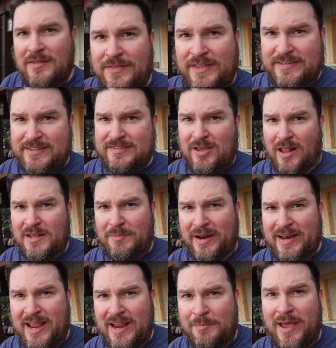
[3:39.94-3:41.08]
this is calling my
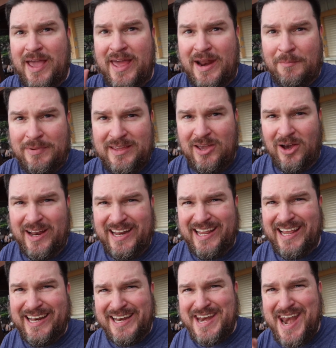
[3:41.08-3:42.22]
name and I'm gonna eat it